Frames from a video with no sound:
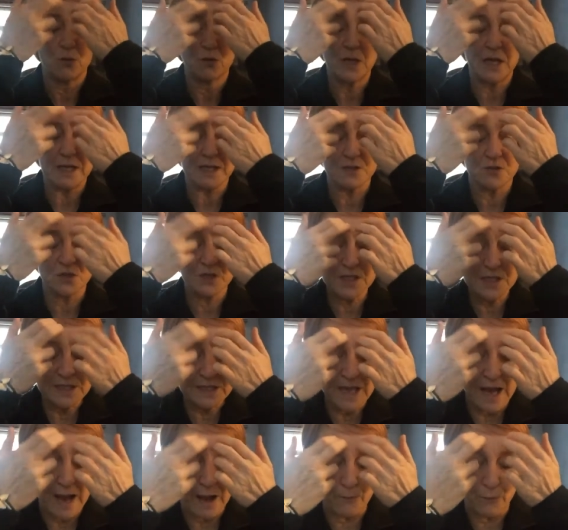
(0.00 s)
Okay, so
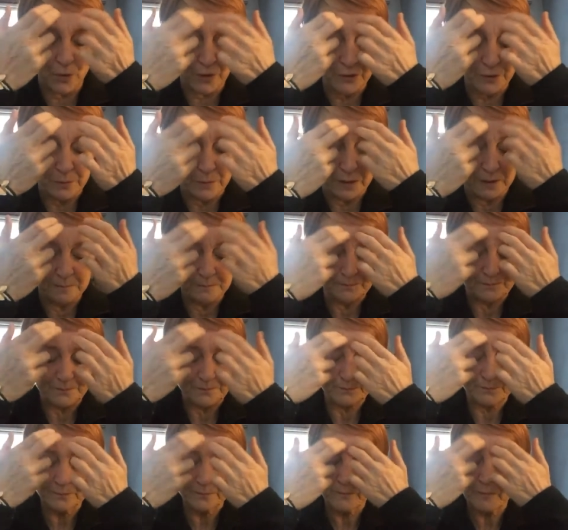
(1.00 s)
just tap with me.
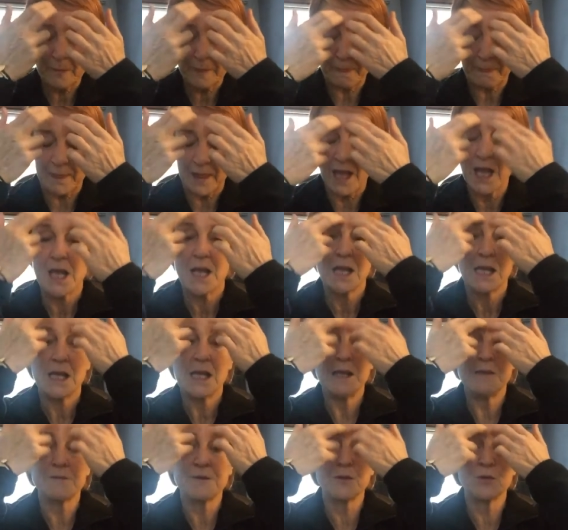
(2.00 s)

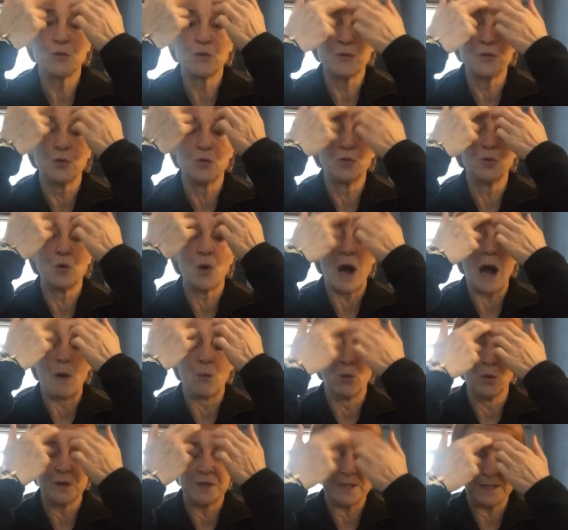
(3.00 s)
Even although I
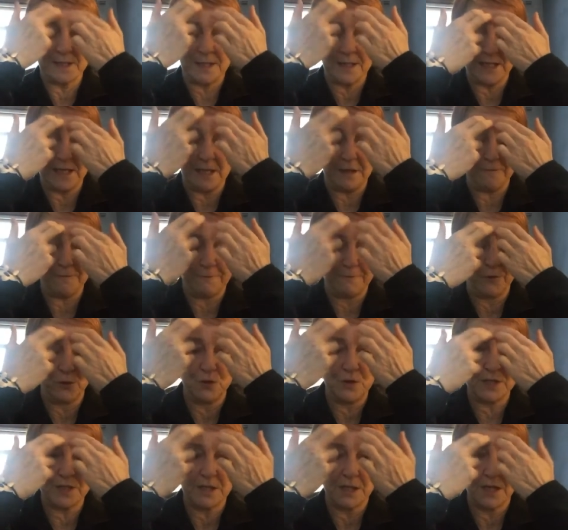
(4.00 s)
want to eat
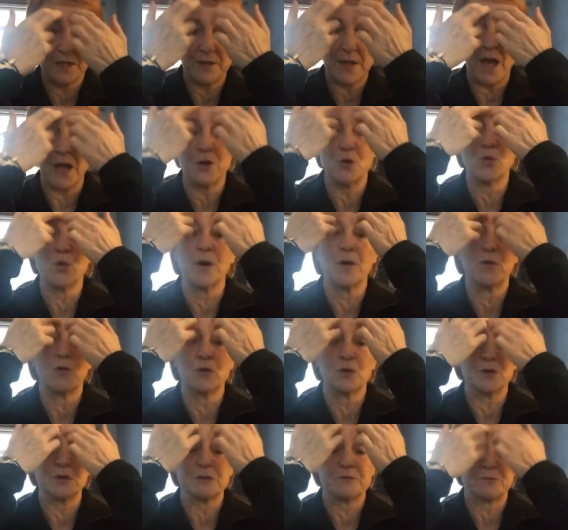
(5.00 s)
foods that I know are
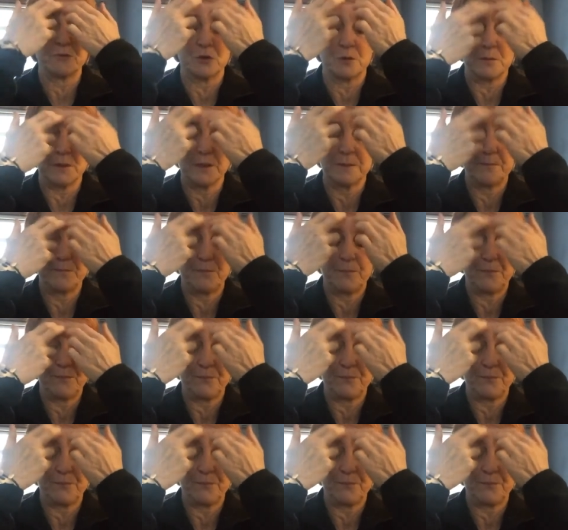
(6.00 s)
not good for me,